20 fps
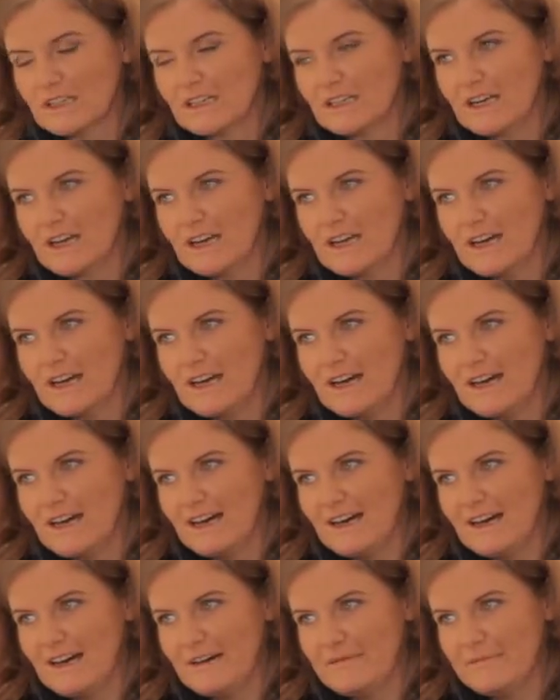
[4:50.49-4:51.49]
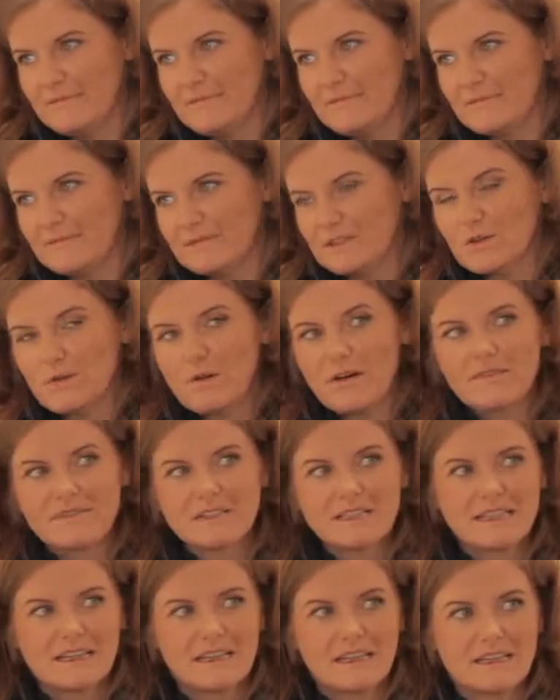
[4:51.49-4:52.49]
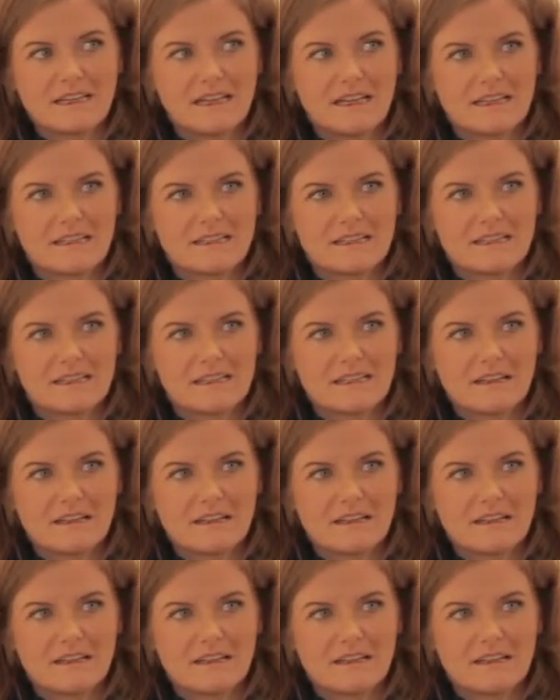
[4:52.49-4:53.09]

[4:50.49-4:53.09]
Mm. Um, so obviously it's